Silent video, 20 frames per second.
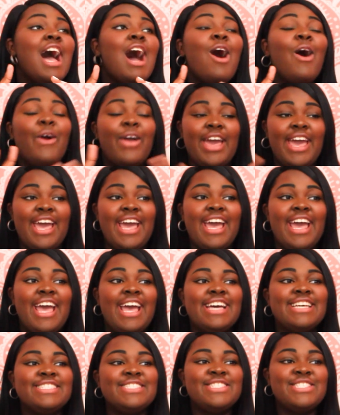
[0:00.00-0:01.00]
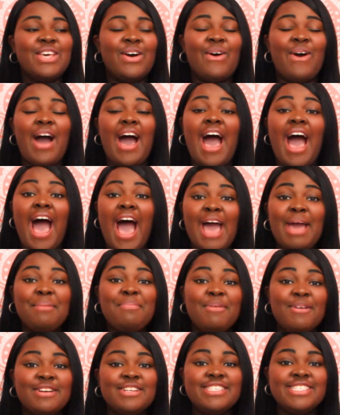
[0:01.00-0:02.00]
Okay, so I
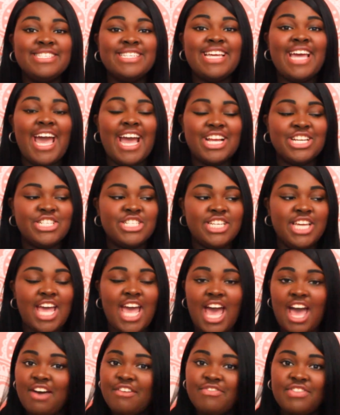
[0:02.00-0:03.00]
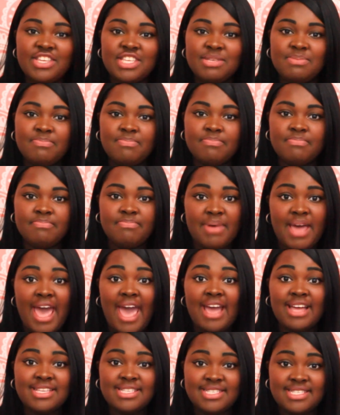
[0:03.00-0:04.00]
personally actually have this
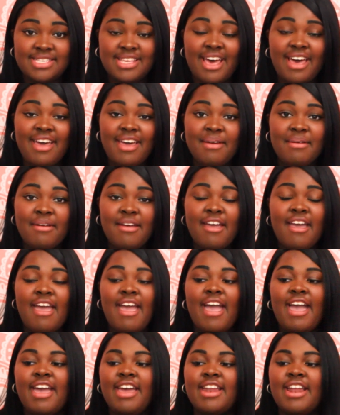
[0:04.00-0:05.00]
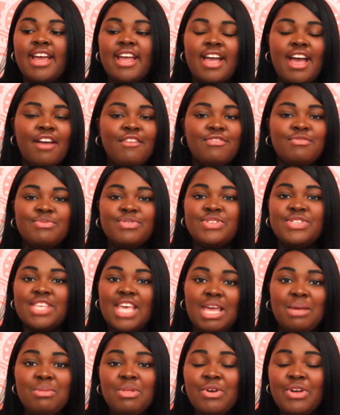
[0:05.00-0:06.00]
bag set and I got from the
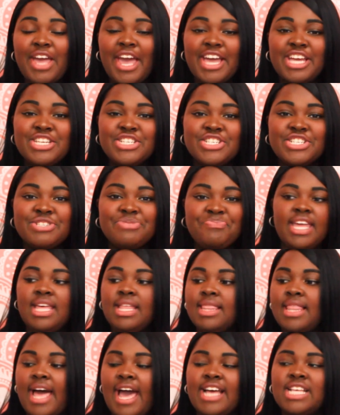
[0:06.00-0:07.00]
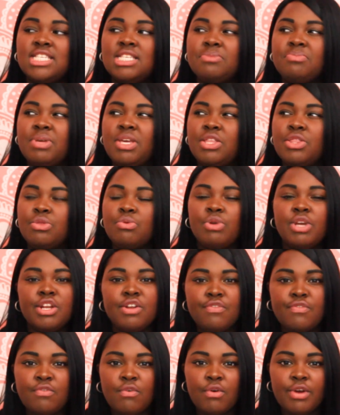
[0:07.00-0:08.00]
same location. It lasted me three
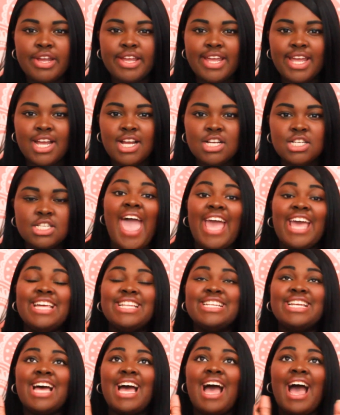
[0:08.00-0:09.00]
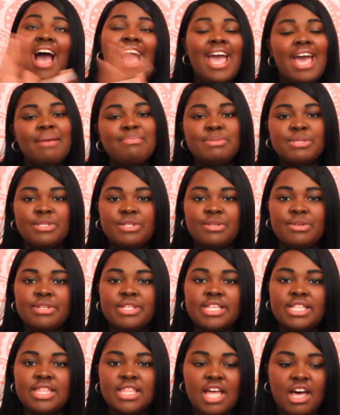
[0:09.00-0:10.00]
to four years and I
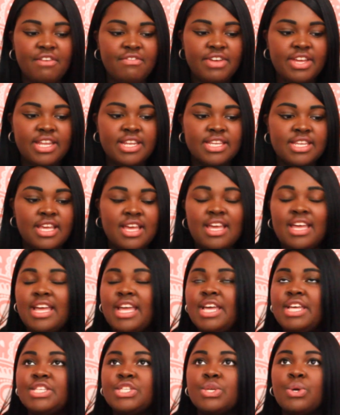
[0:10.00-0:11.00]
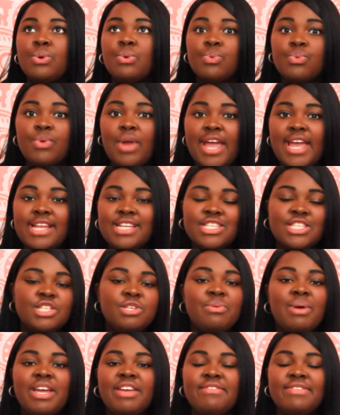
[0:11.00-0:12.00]
absolutely love it. It's great.
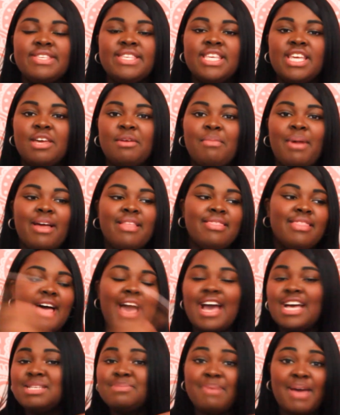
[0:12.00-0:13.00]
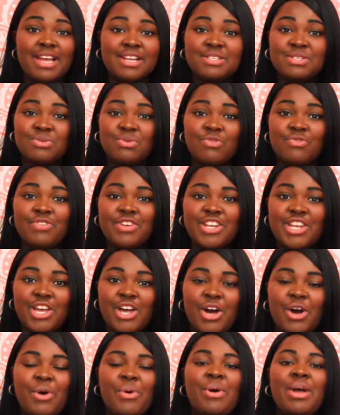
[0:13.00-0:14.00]
You might even see it in my last back to school
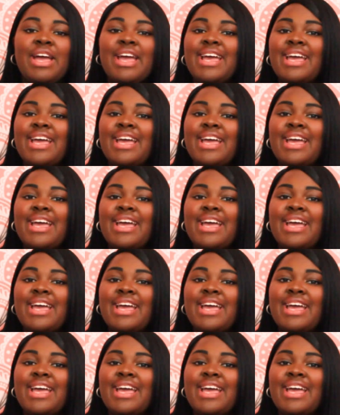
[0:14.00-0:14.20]
video.